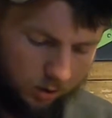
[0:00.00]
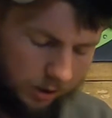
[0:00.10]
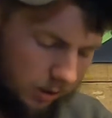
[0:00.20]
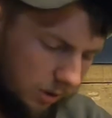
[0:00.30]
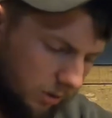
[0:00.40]

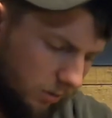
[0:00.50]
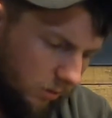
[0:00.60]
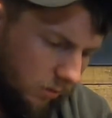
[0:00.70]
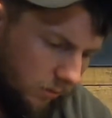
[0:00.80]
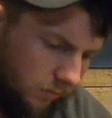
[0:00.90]
it doesn't
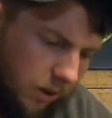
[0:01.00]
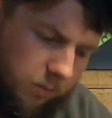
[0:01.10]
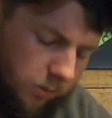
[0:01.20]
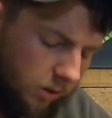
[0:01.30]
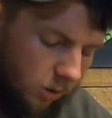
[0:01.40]
look,
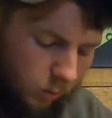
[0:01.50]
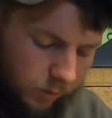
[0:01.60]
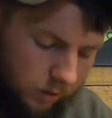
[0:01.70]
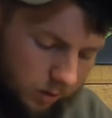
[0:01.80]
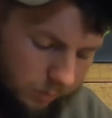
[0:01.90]
I'm gonna
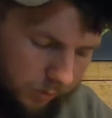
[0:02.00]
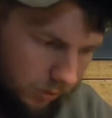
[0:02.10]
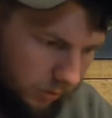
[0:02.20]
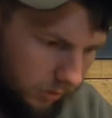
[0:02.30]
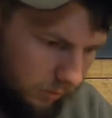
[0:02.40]
open it up,
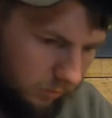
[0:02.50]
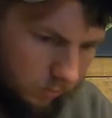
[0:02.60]
screw it.